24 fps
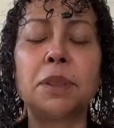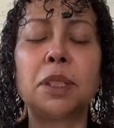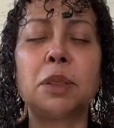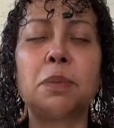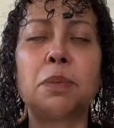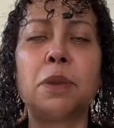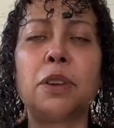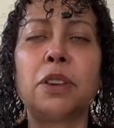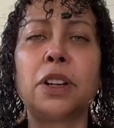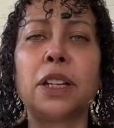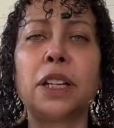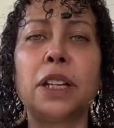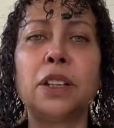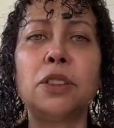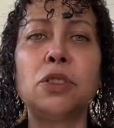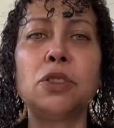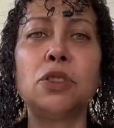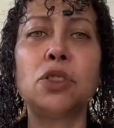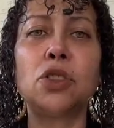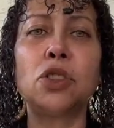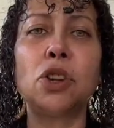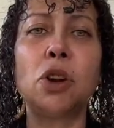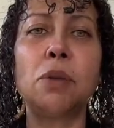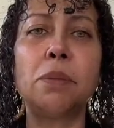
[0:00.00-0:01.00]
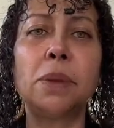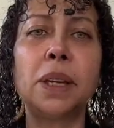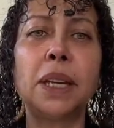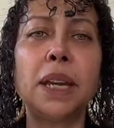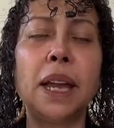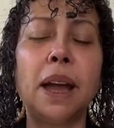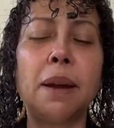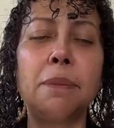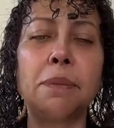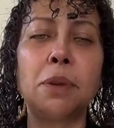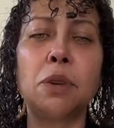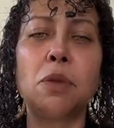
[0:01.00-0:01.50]
Spirit, can you show me
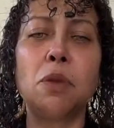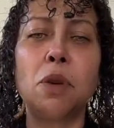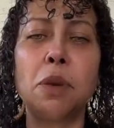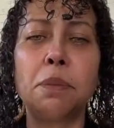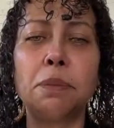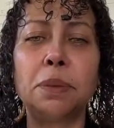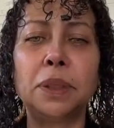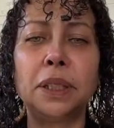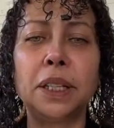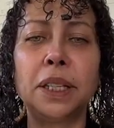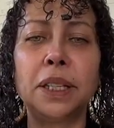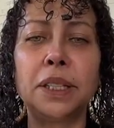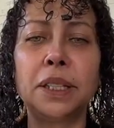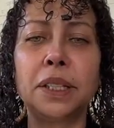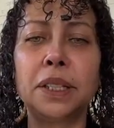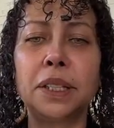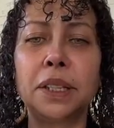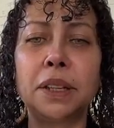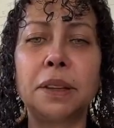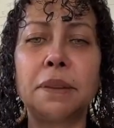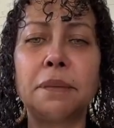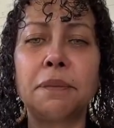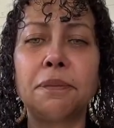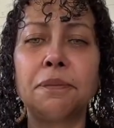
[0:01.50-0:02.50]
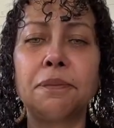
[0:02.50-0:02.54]
Capricorn, please?